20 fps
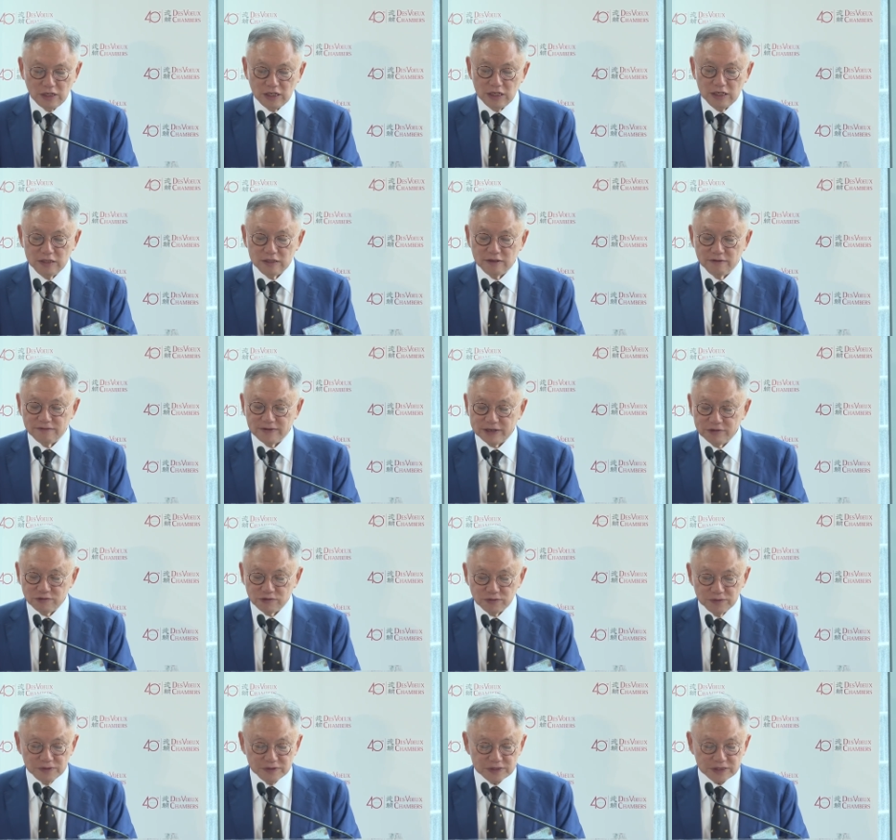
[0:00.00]

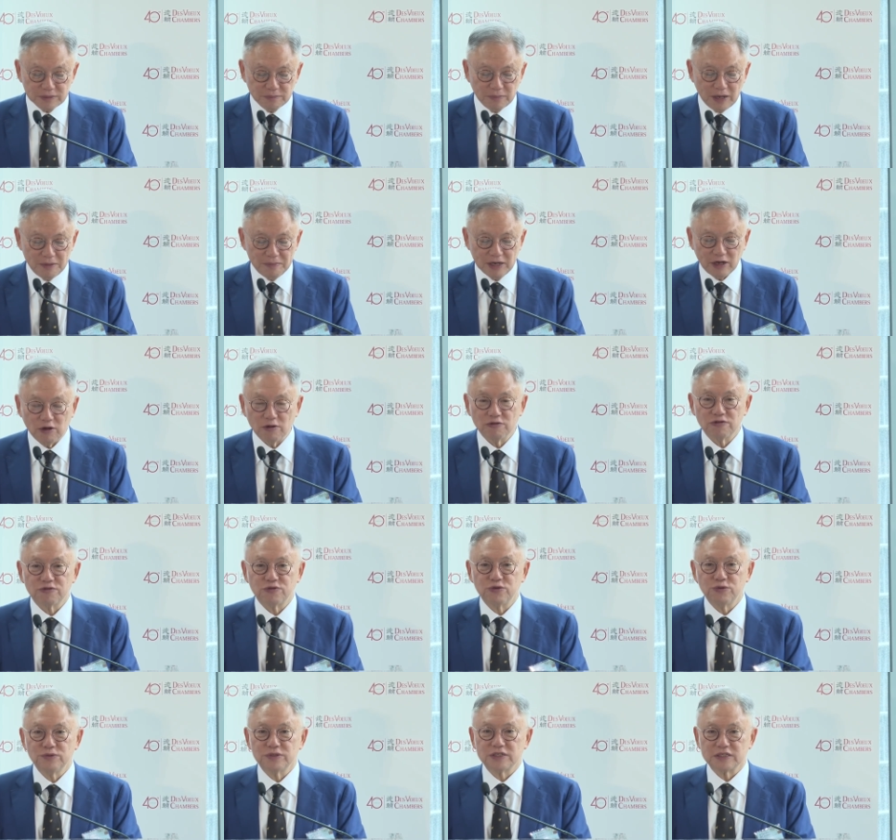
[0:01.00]
interventions might be
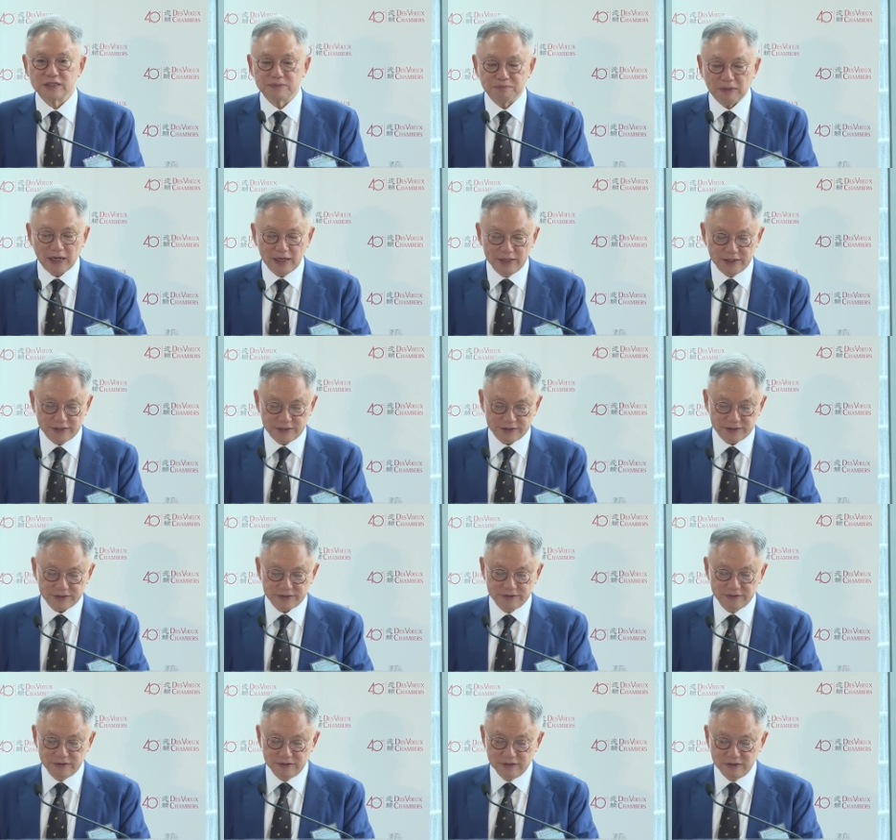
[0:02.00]
construed as bias,